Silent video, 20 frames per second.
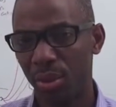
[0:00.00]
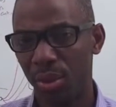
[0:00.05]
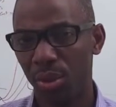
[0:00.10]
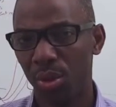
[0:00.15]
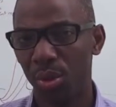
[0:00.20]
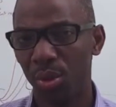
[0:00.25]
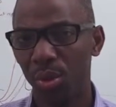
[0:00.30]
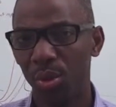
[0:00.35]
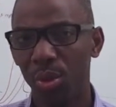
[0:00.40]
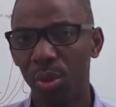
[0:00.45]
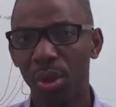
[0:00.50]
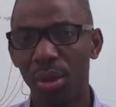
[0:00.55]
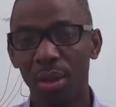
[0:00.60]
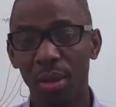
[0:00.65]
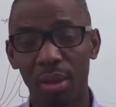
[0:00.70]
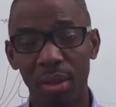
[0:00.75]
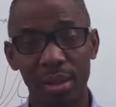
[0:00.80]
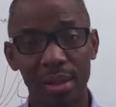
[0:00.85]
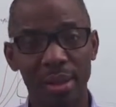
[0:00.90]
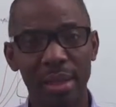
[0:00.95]
to
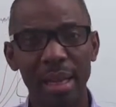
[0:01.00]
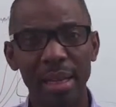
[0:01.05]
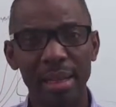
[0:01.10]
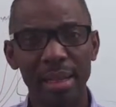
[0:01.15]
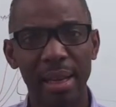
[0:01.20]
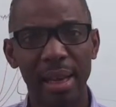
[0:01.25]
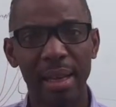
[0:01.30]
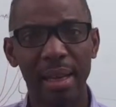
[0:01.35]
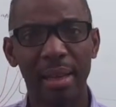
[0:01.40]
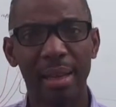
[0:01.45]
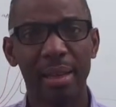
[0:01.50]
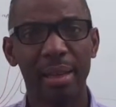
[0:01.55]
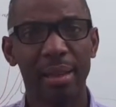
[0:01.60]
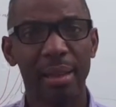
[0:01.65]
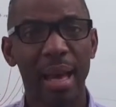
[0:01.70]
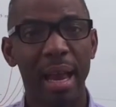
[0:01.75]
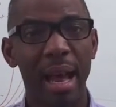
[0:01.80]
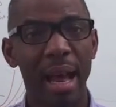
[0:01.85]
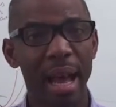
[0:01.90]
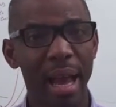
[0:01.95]
the sender
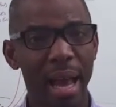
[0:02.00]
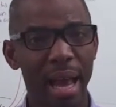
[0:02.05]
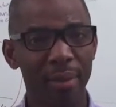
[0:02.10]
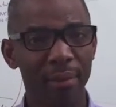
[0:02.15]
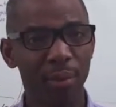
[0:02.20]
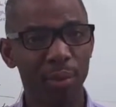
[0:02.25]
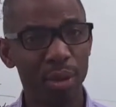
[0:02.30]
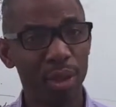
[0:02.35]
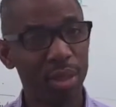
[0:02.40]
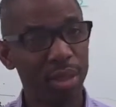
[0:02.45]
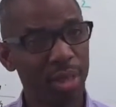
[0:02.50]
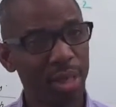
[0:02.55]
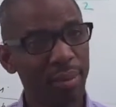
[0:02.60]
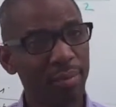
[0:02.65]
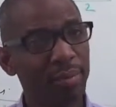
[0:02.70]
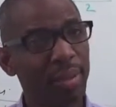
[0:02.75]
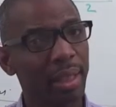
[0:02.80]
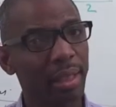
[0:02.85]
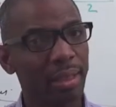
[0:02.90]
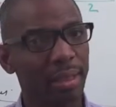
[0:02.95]
that I have
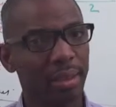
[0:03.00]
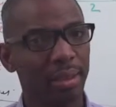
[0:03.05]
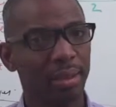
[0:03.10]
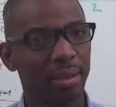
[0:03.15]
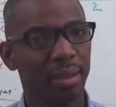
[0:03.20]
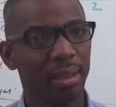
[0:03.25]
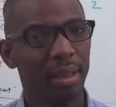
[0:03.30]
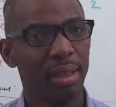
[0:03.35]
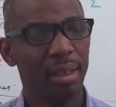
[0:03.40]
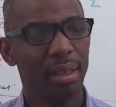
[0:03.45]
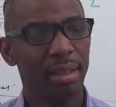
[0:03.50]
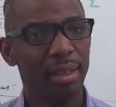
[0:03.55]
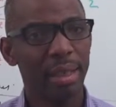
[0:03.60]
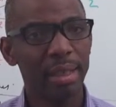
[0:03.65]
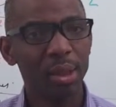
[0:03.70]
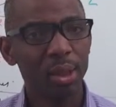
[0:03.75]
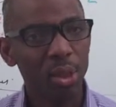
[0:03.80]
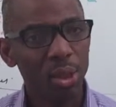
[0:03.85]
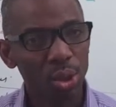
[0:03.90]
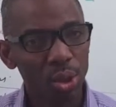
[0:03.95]
received it.
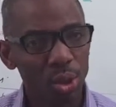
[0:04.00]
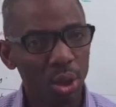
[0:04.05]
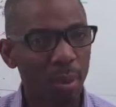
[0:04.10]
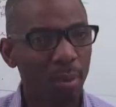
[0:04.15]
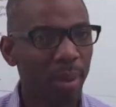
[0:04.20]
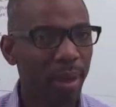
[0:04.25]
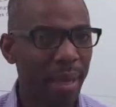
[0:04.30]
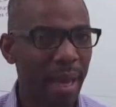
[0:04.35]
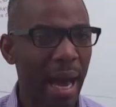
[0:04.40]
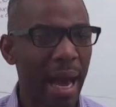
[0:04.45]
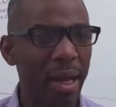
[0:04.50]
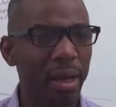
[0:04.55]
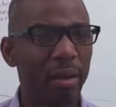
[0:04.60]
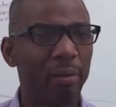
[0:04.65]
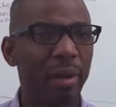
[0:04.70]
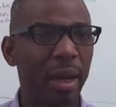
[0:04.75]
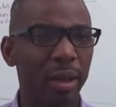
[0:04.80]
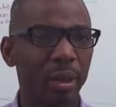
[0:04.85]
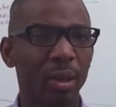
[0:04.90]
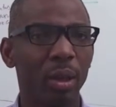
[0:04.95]
There's some kind
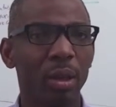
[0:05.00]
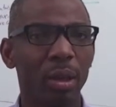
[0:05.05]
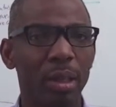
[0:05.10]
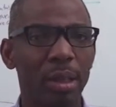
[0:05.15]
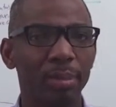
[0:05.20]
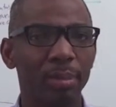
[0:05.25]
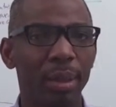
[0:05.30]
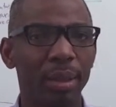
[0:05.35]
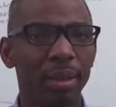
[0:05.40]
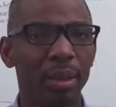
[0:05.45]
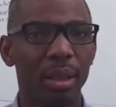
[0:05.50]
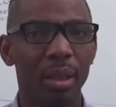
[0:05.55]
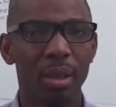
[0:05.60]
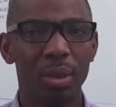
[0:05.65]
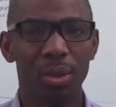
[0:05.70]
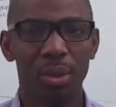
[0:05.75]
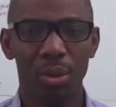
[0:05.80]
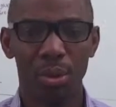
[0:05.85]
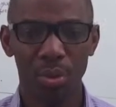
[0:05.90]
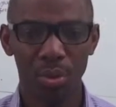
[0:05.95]
of acknowledgement
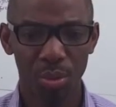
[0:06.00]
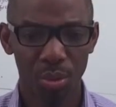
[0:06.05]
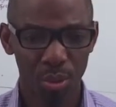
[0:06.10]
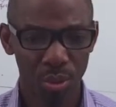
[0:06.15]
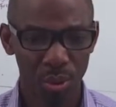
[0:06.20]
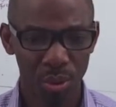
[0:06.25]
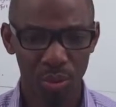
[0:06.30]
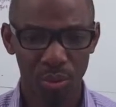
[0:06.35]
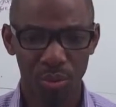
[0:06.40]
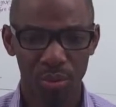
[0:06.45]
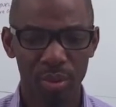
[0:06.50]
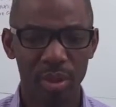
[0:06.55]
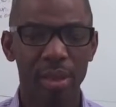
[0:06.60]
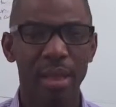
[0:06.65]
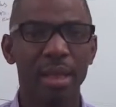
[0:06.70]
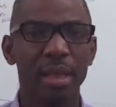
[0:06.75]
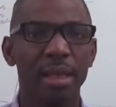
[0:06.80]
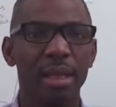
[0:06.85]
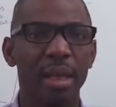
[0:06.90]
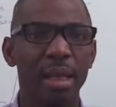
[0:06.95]
through
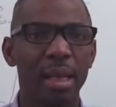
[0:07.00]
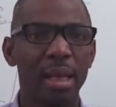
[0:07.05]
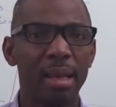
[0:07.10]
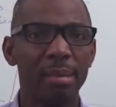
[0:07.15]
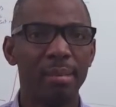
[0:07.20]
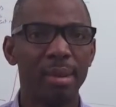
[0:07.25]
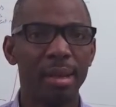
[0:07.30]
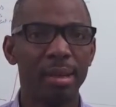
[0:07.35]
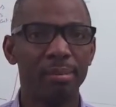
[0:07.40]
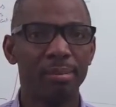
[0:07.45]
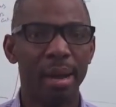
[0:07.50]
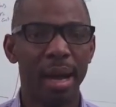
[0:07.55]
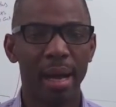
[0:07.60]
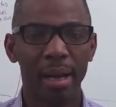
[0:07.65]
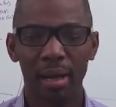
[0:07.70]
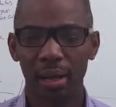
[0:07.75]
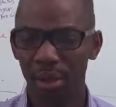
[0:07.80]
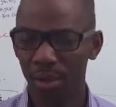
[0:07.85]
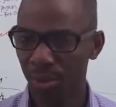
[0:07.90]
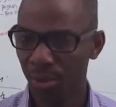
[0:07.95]
sending the email
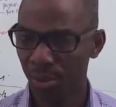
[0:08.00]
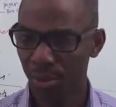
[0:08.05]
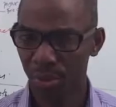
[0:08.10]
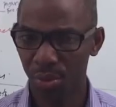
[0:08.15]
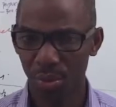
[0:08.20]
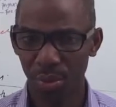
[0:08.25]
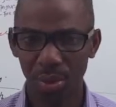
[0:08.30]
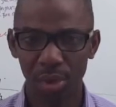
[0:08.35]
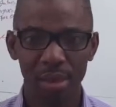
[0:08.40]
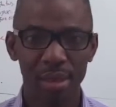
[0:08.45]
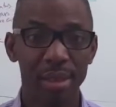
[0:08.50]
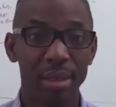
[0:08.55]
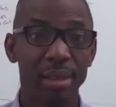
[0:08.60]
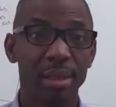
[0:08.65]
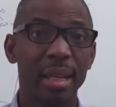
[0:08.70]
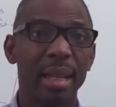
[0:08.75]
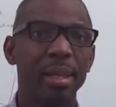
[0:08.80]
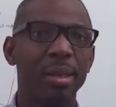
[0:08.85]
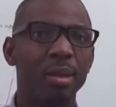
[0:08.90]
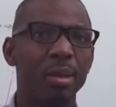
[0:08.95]
back, through
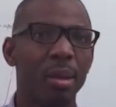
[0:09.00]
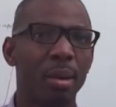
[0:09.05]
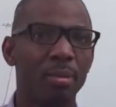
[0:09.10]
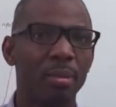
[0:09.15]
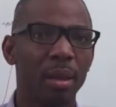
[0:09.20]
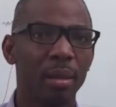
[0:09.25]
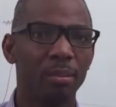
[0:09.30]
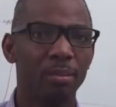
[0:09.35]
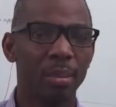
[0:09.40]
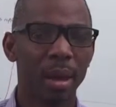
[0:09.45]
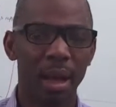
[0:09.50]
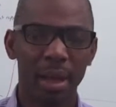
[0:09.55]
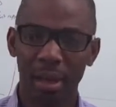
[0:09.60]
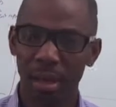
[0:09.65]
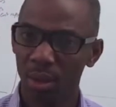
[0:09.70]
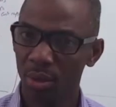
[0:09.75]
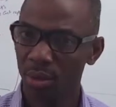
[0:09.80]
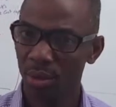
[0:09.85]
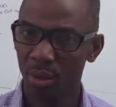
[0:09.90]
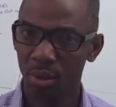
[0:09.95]
saying something back,
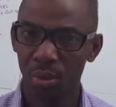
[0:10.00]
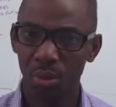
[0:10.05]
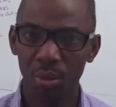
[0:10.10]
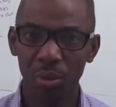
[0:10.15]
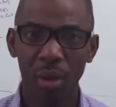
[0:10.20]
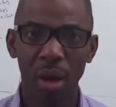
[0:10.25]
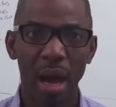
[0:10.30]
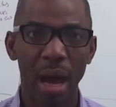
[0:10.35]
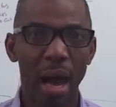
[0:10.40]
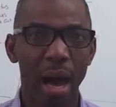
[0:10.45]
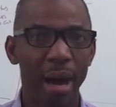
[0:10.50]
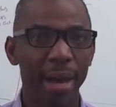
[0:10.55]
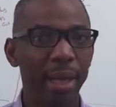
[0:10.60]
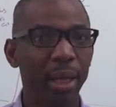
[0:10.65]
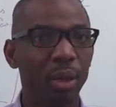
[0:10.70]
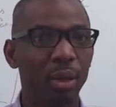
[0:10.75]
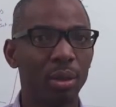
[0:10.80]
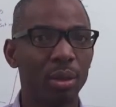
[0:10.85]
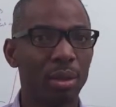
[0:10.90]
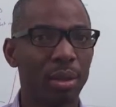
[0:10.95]
through eye
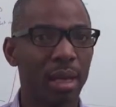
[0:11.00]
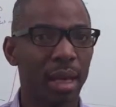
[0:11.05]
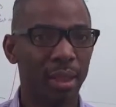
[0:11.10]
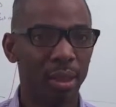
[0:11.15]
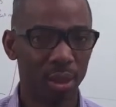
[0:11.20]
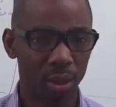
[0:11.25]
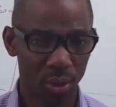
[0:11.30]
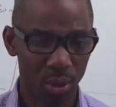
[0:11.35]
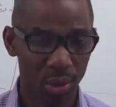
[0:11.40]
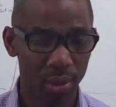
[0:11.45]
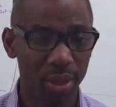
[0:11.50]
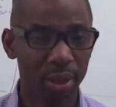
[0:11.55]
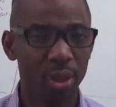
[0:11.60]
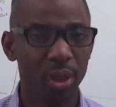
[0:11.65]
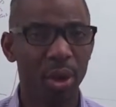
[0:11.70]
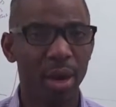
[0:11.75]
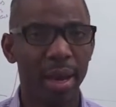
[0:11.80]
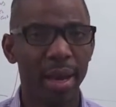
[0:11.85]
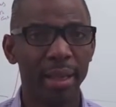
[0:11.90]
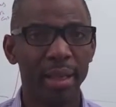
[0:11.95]
contact, nodding
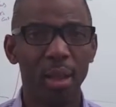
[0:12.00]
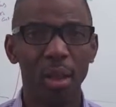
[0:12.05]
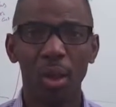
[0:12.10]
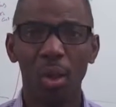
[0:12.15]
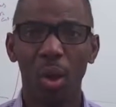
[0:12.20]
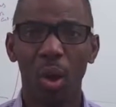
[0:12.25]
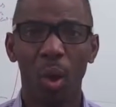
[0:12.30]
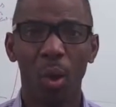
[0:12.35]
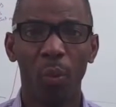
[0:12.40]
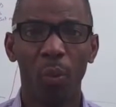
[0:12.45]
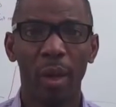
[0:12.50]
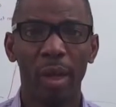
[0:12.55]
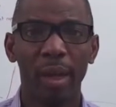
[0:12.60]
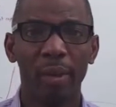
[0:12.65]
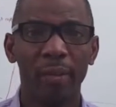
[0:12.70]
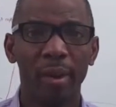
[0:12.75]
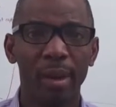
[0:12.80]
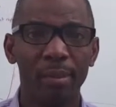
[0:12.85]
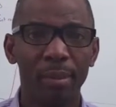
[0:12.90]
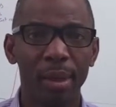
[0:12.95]
your head, or
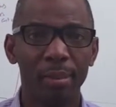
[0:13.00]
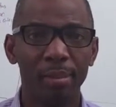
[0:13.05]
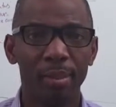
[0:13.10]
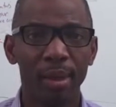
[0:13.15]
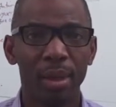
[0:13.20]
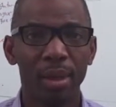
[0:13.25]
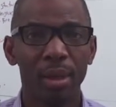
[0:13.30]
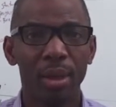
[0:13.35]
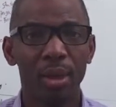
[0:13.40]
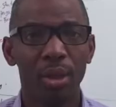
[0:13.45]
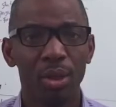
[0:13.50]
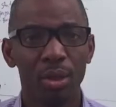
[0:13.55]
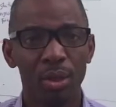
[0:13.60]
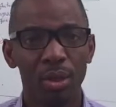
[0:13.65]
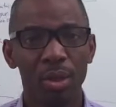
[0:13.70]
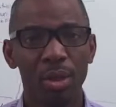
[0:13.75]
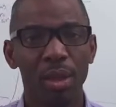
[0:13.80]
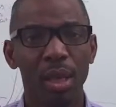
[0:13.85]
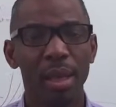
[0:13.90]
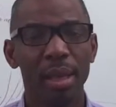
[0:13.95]
whatever it may be, to
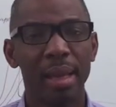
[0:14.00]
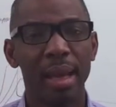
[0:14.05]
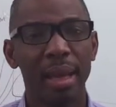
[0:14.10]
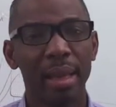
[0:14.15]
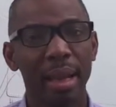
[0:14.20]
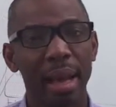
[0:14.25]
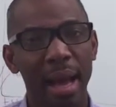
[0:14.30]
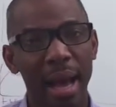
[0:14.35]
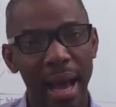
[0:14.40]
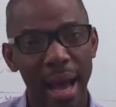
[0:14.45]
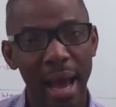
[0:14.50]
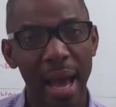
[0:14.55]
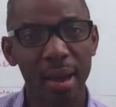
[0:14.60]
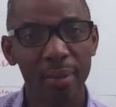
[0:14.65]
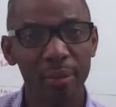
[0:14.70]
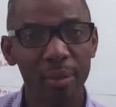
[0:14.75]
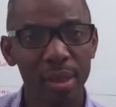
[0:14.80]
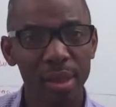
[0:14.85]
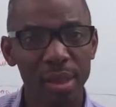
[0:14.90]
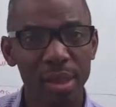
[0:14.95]
say that I
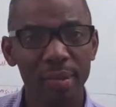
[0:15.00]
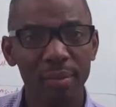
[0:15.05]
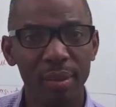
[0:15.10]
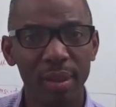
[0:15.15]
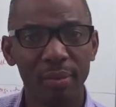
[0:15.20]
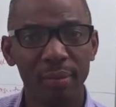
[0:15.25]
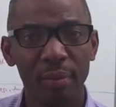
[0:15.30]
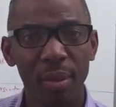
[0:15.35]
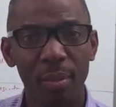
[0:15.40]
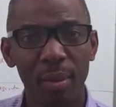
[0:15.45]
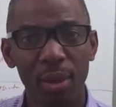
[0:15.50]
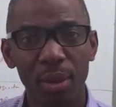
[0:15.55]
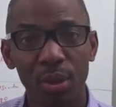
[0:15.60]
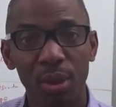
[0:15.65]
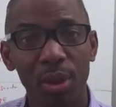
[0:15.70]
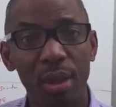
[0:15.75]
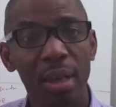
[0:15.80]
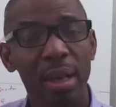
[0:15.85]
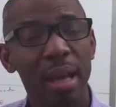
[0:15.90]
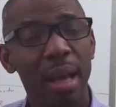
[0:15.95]
have received the
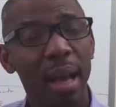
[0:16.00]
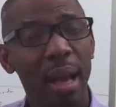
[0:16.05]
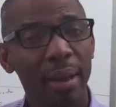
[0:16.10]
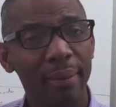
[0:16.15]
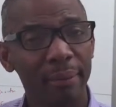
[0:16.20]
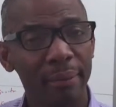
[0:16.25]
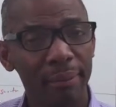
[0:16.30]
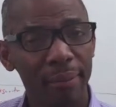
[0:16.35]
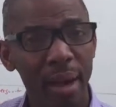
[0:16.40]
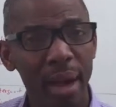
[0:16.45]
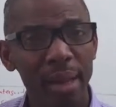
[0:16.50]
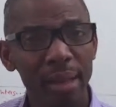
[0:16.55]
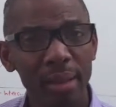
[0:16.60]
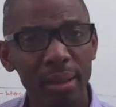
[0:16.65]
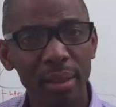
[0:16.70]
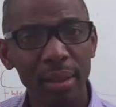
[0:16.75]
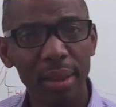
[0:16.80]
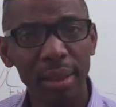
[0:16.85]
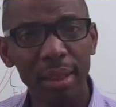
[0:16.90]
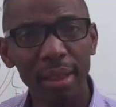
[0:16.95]
information. And
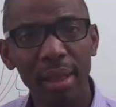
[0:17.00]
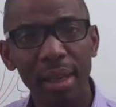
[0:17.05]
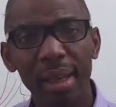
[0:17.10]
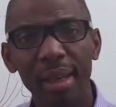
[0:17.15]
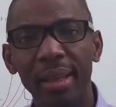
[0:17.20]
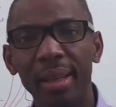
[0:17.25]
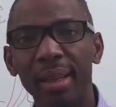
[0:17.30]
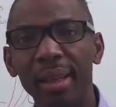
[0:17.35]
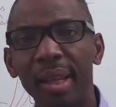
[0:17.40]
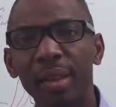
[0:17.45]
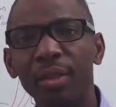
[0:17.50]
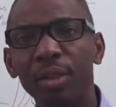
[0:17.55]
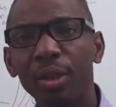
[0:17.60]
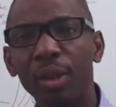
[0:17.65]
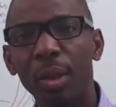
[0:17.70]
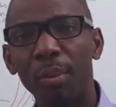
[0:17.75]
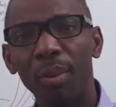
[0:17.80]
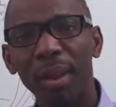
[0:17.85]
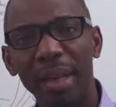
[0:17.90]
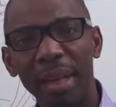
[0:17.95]
finally, give
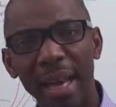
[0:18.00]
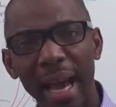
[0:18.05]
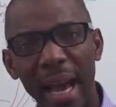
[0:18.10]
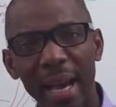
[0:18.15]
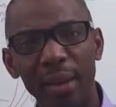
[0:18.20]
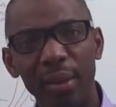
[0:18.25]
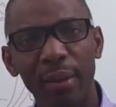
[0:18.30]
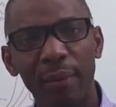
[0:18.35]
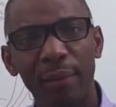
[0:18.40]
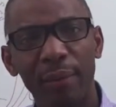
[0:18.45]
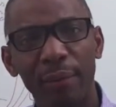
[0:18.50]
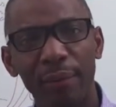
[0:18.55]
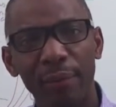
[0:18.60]
some kind of